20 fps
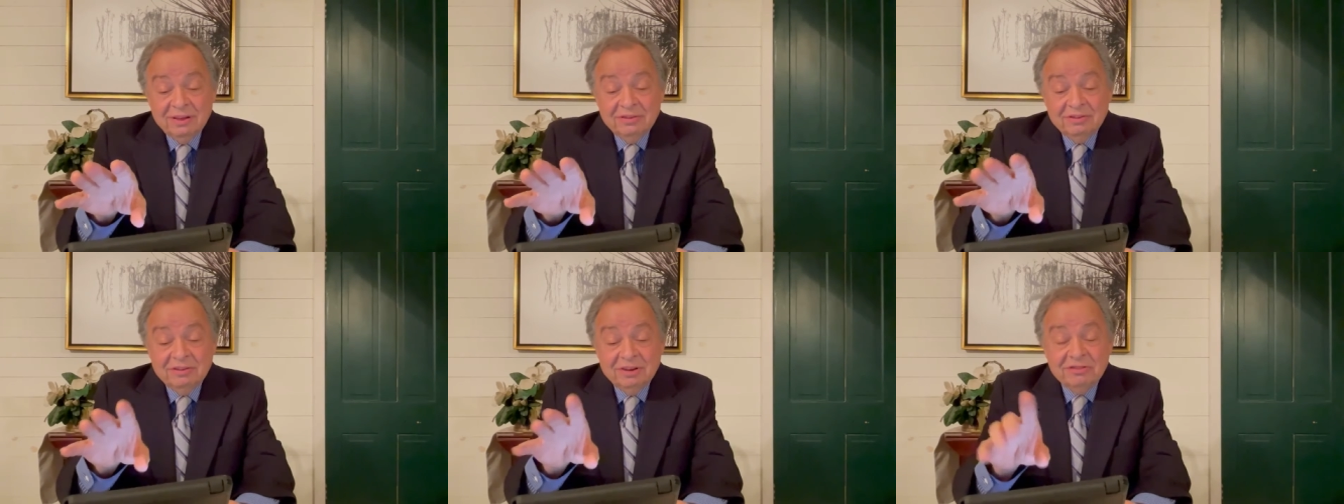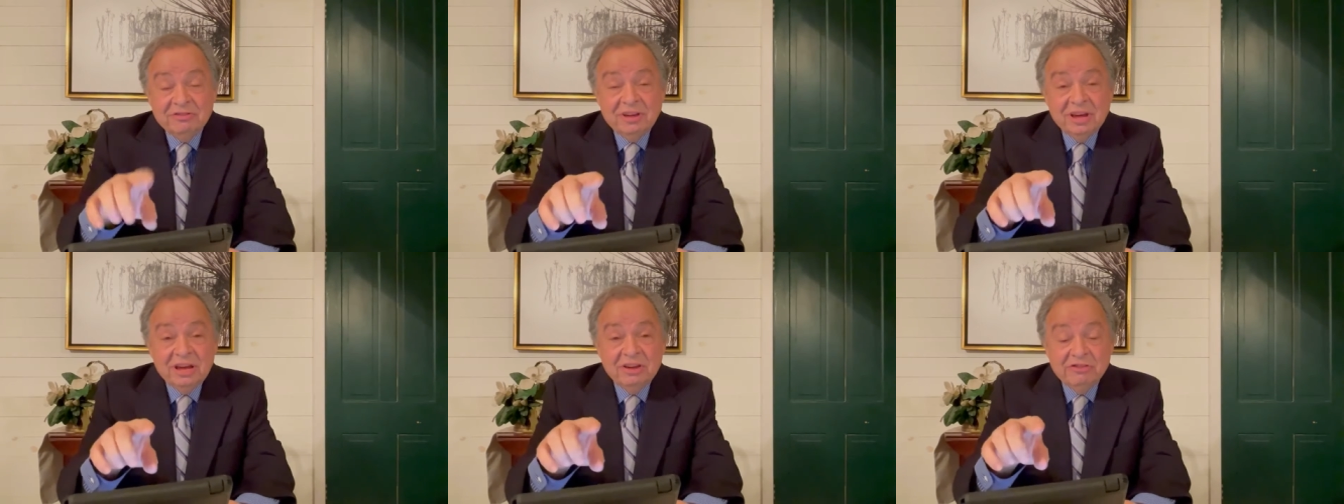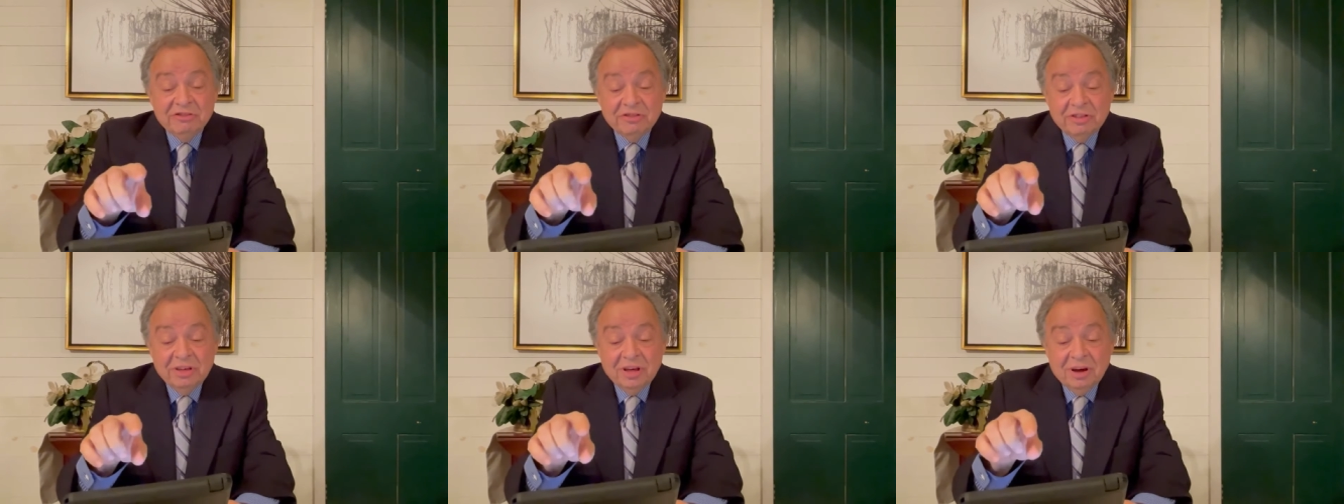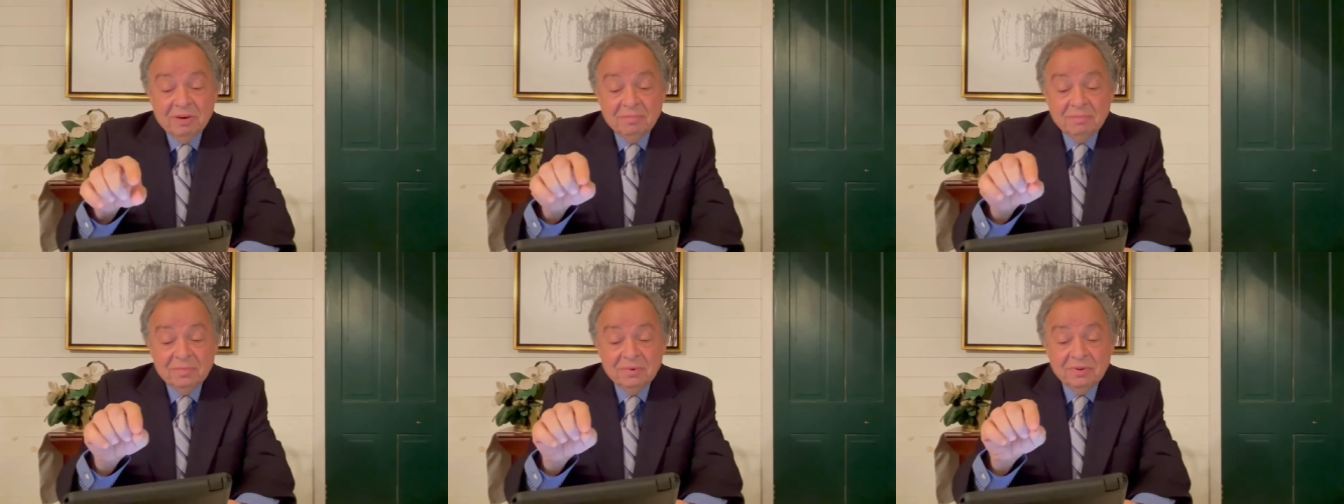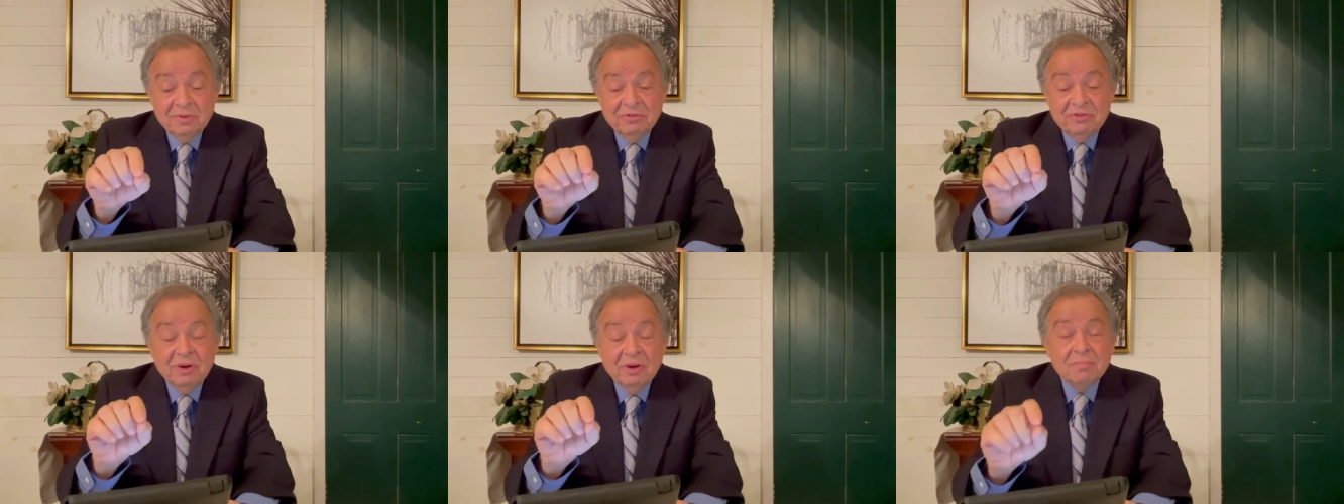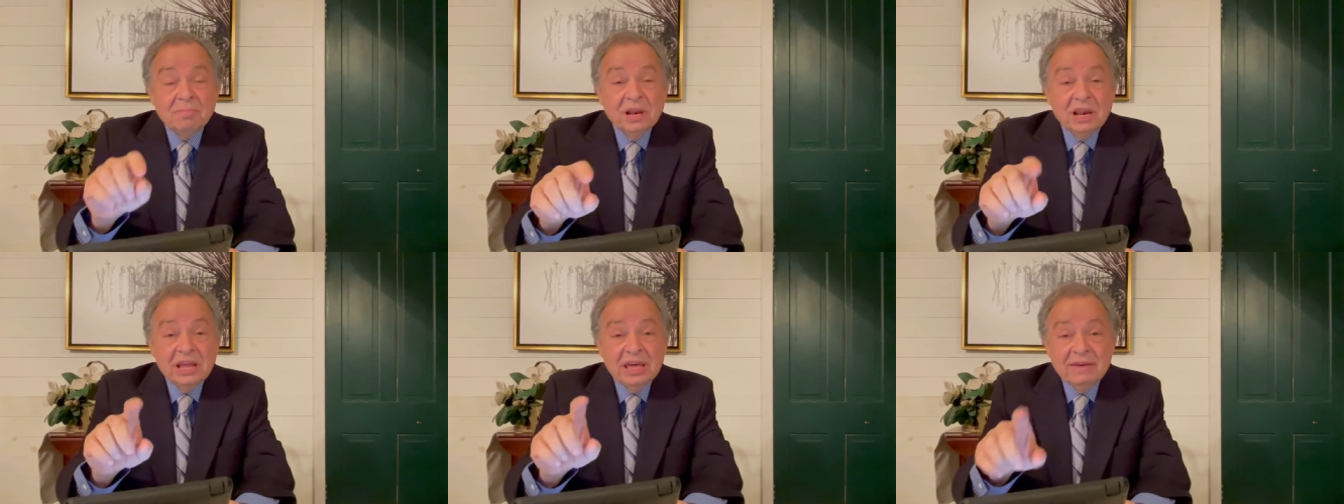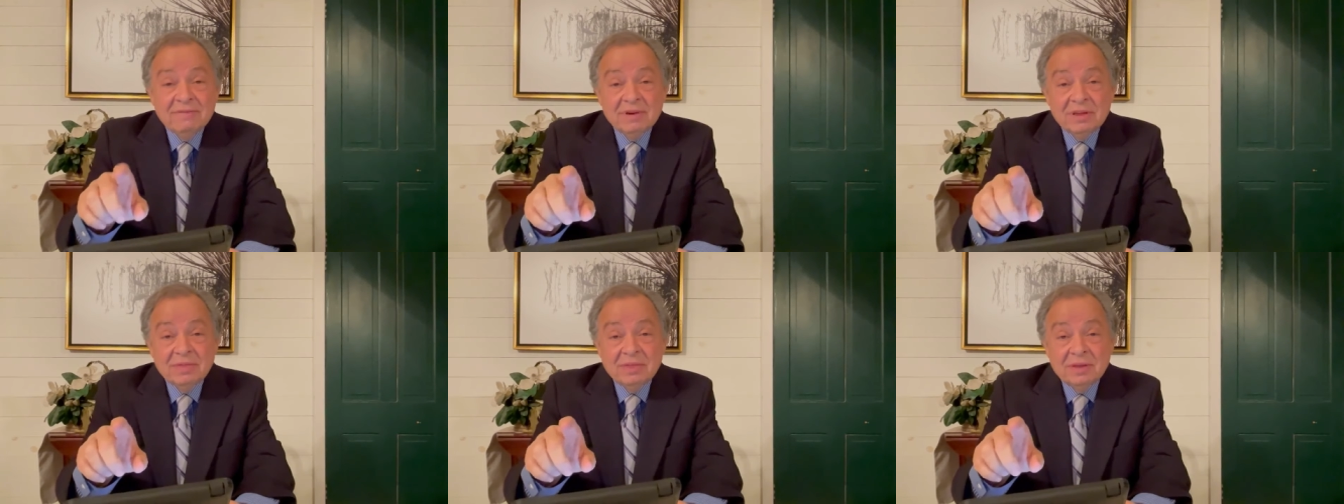to teach them to
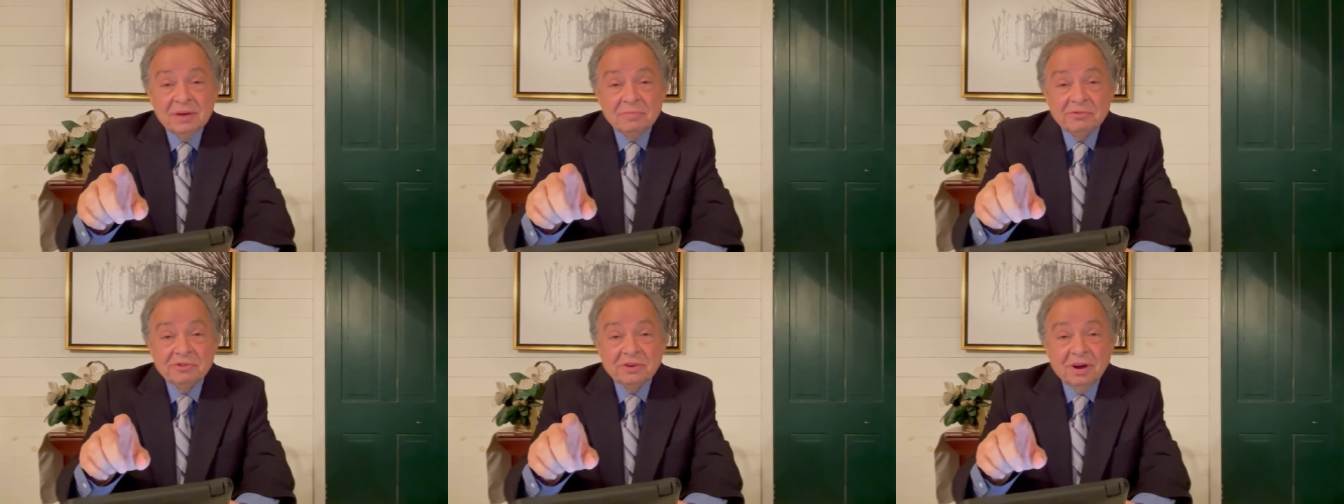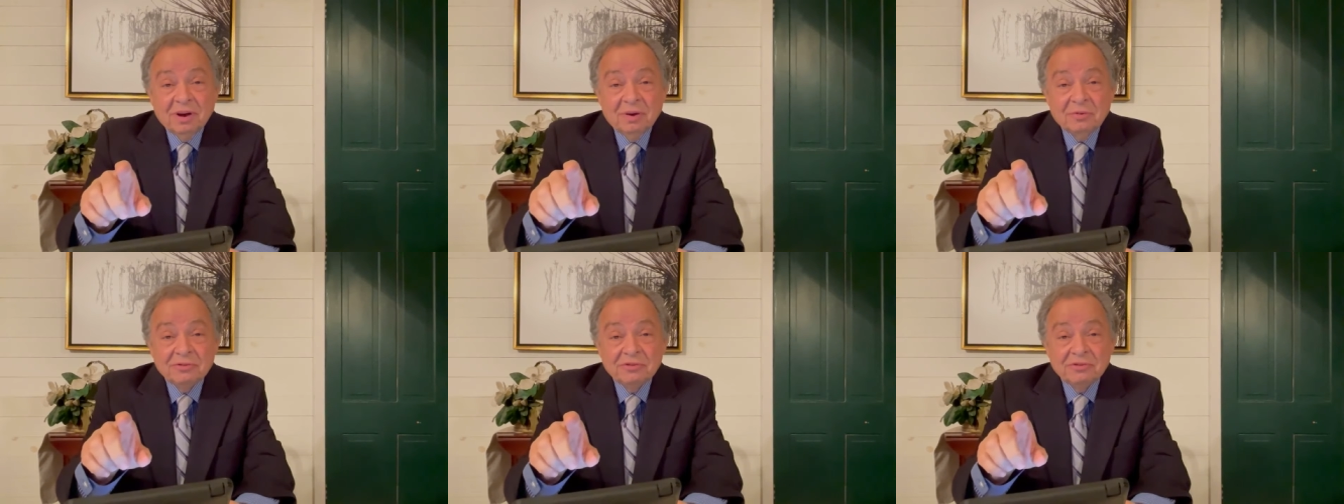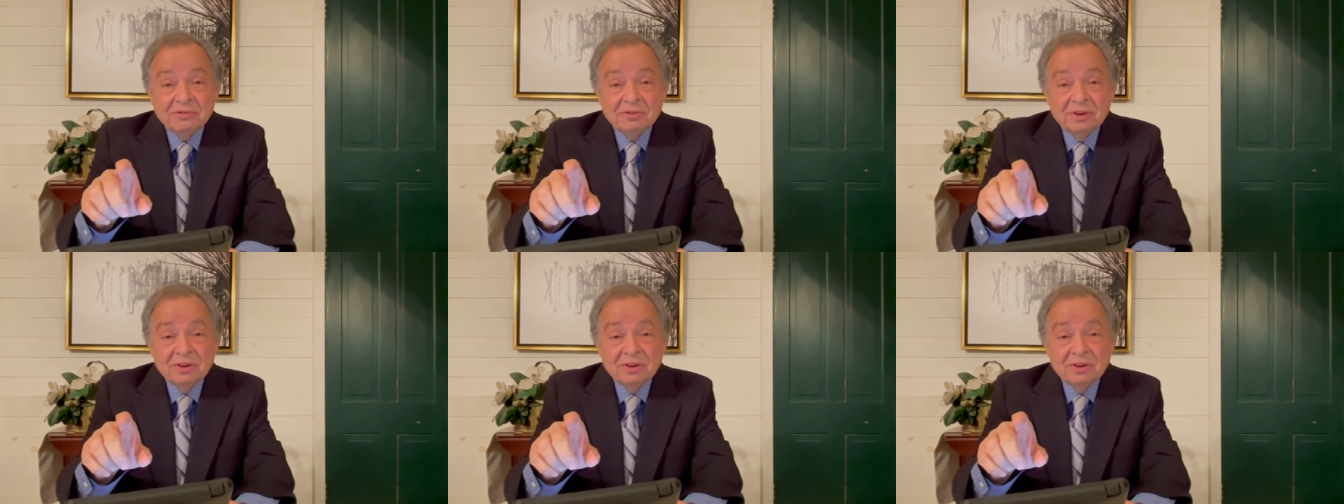believe in themselves.